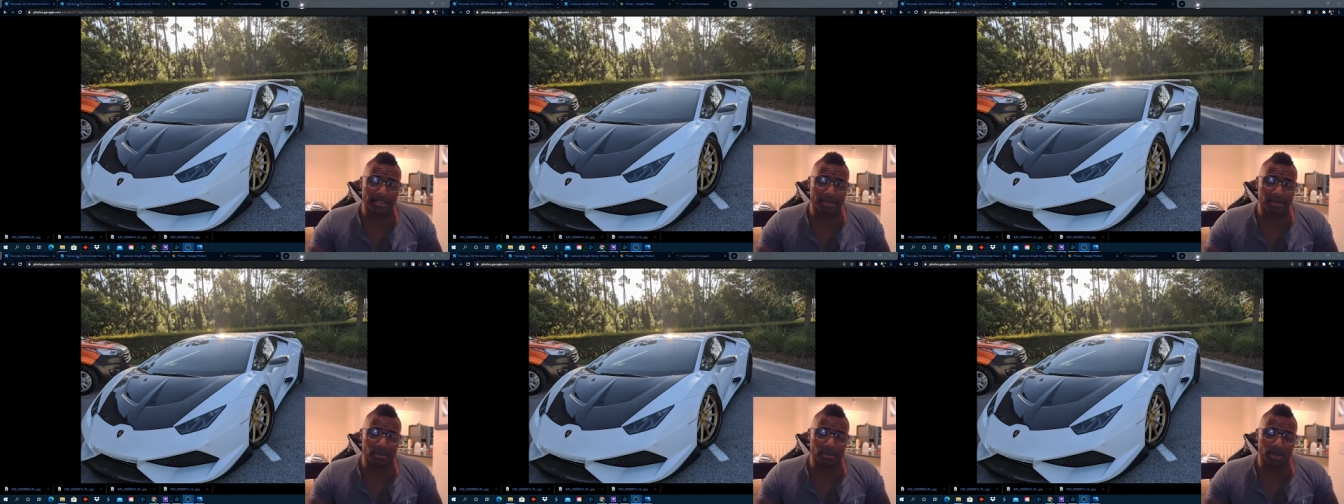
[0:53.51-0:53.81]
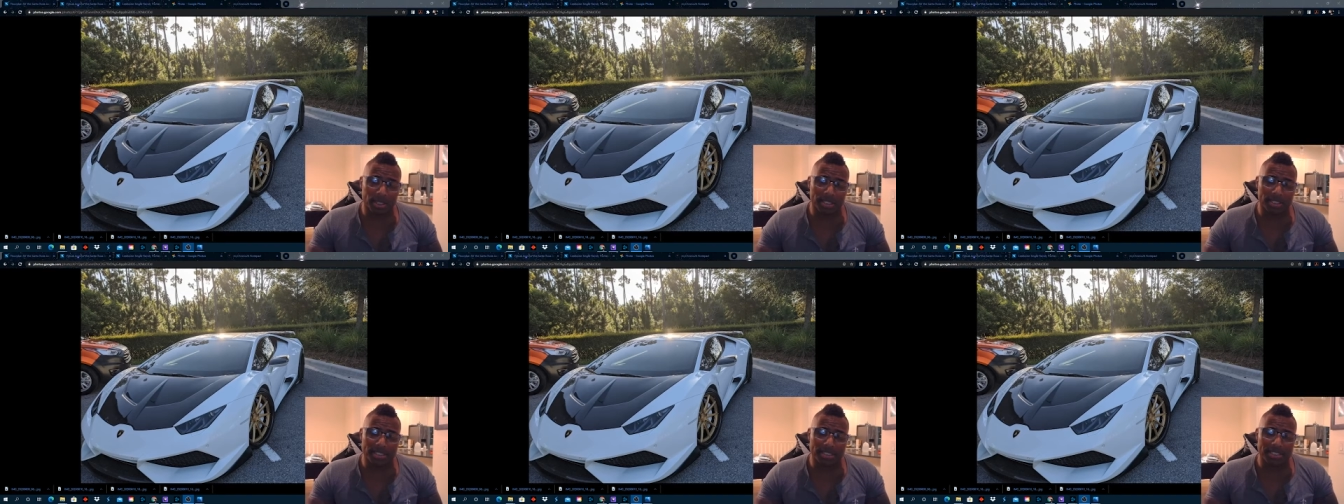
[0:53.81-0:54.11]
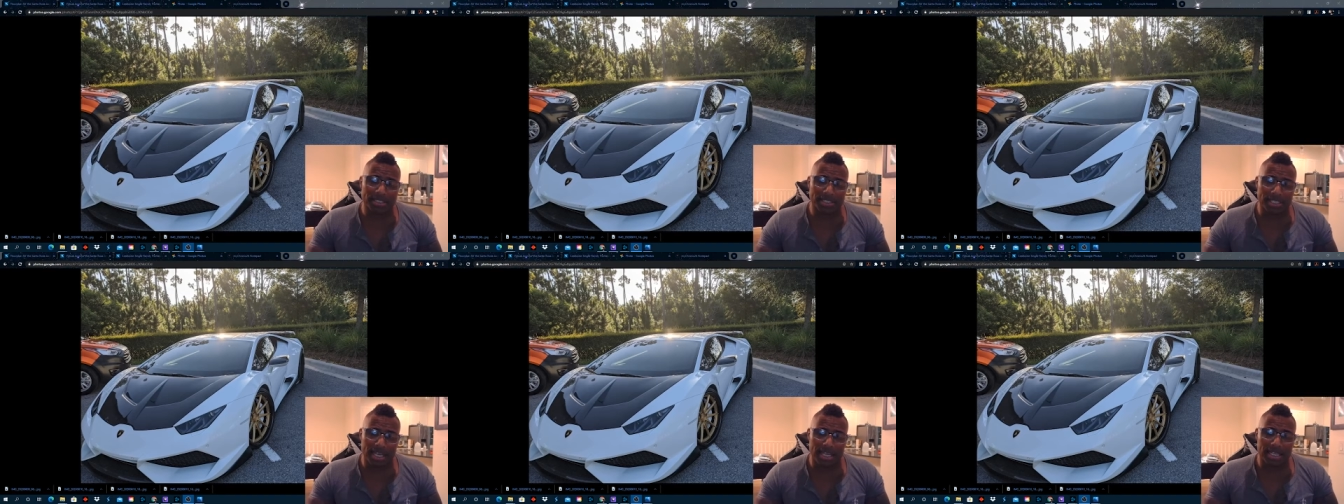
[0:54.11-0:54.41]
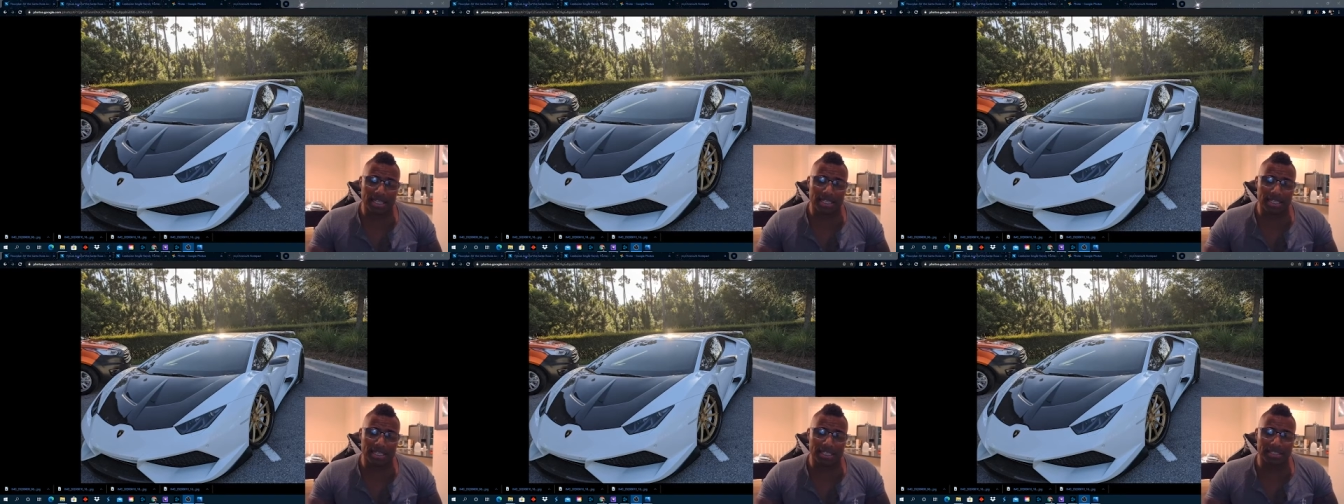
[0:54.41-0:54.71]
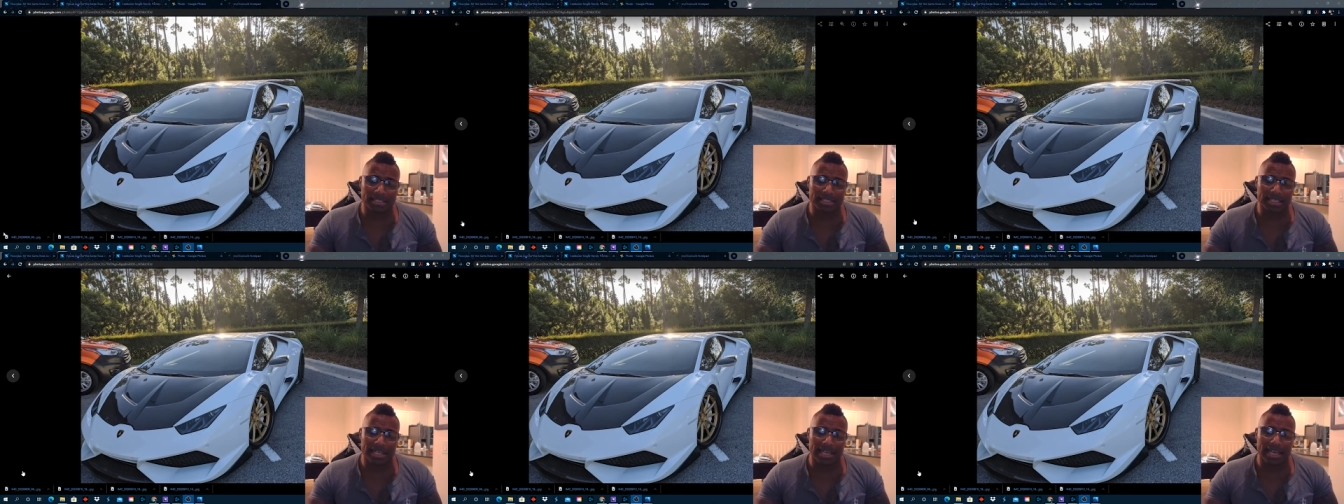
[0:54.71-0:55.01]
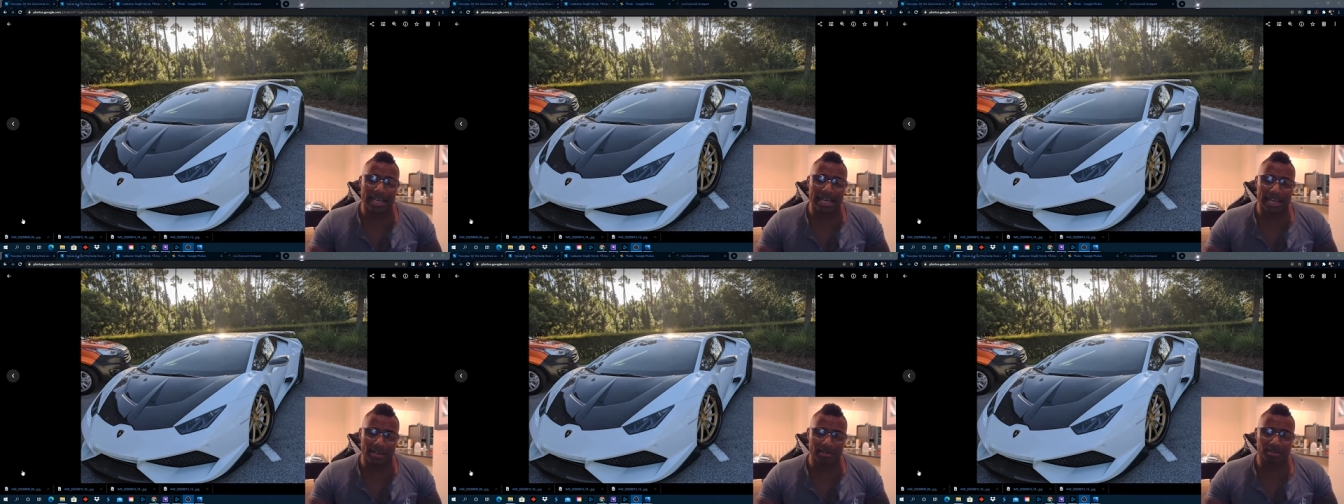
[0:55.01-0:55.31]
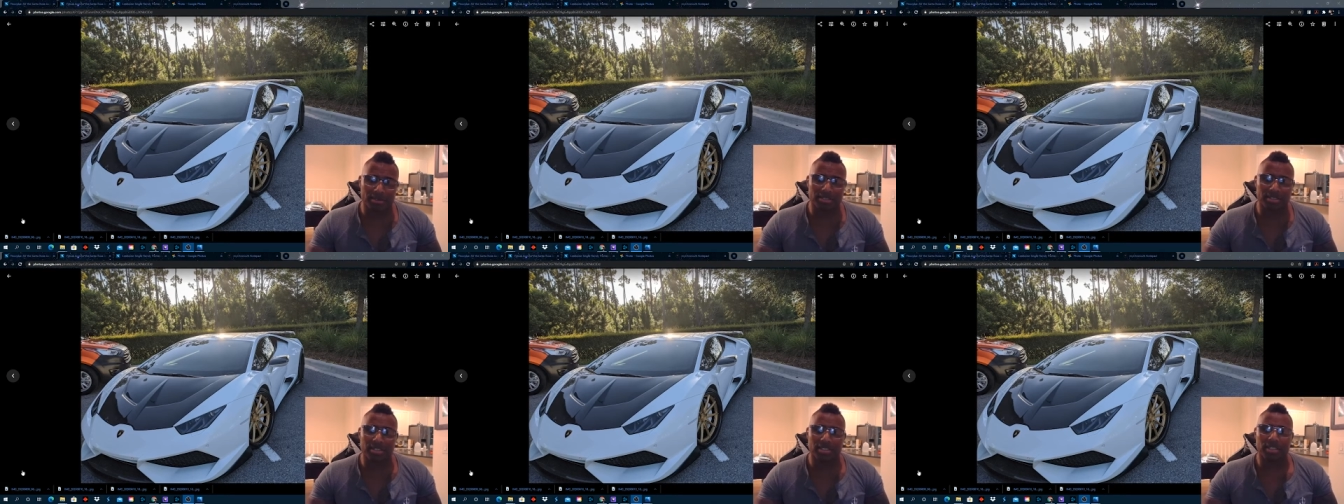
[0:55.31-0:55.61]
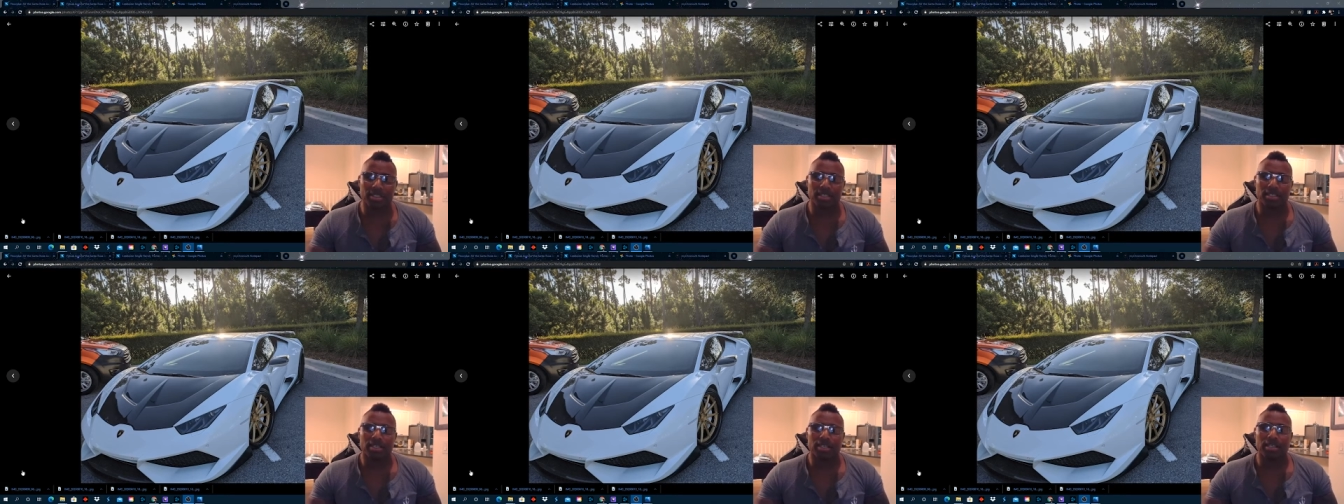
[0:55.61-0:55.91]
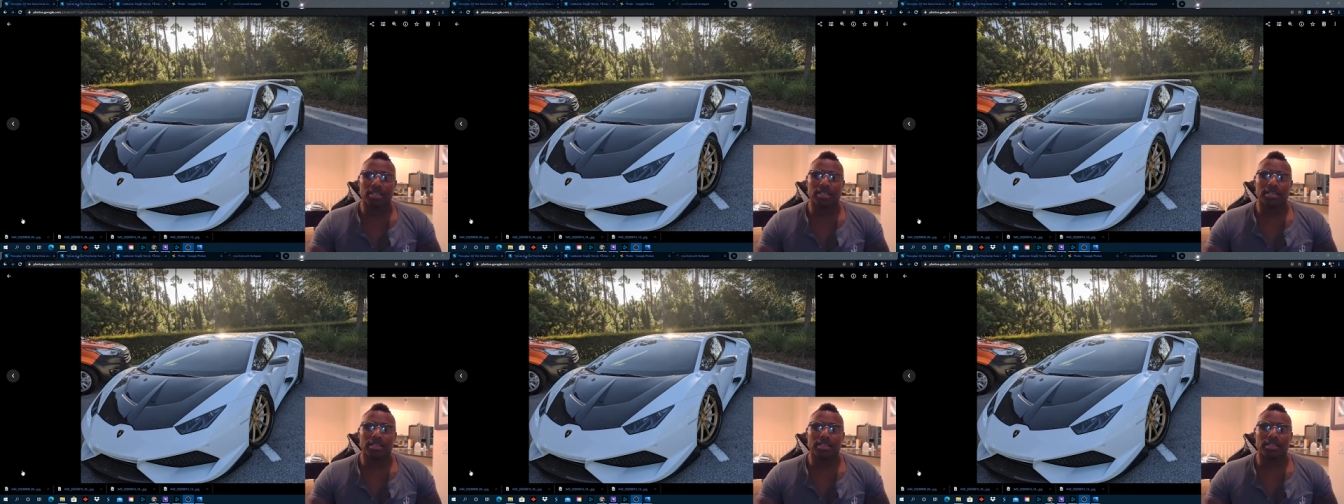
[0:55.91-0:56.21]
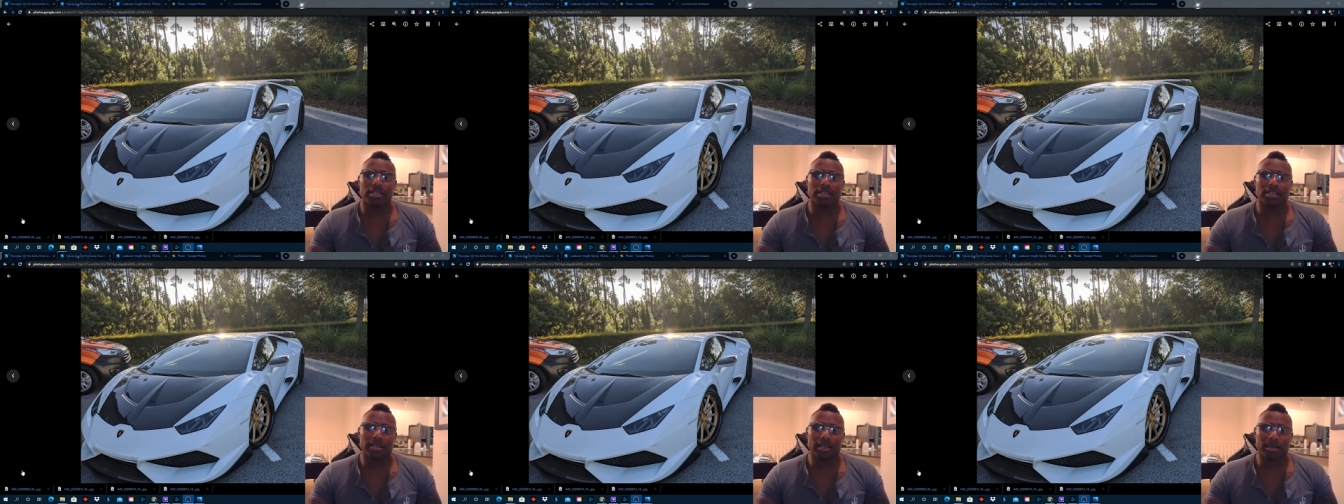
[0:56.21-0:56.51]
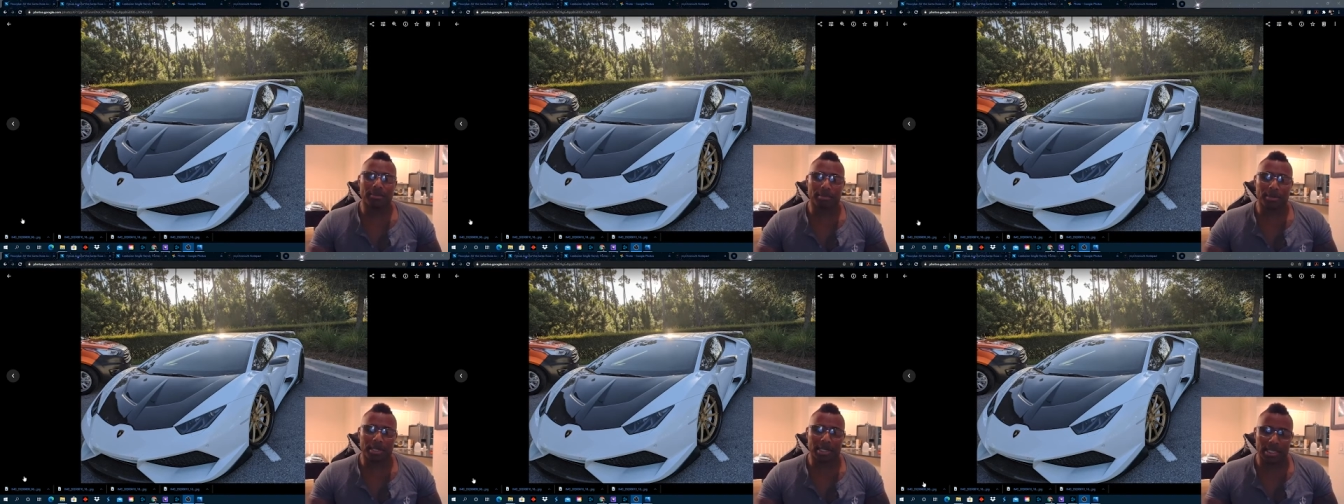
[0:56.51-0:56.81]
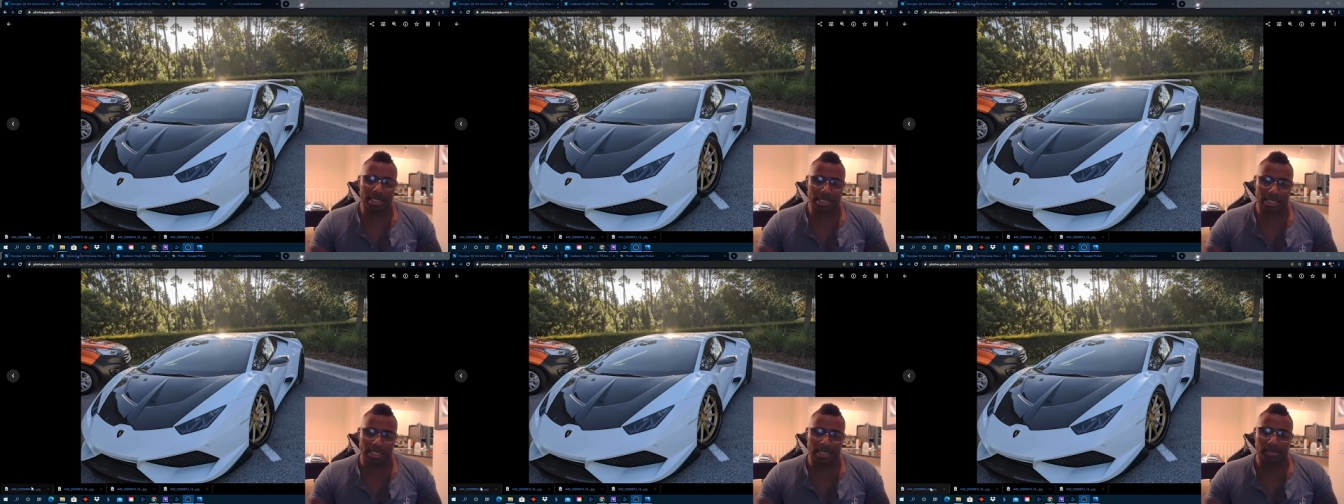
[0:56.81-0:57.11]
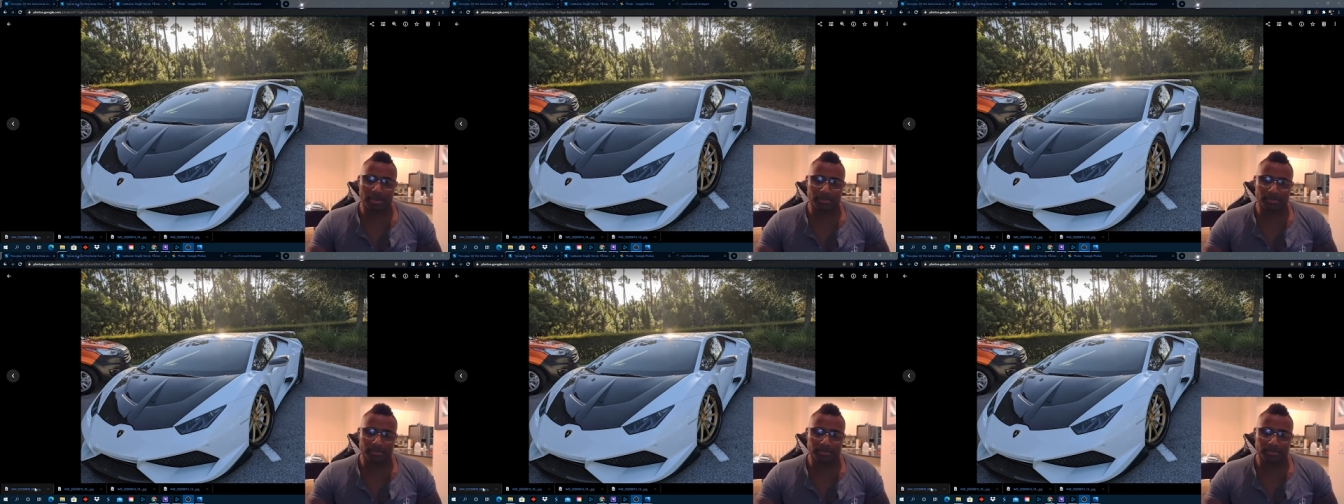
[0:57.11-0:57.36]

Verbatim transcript: we decided to oust the Lamborghini.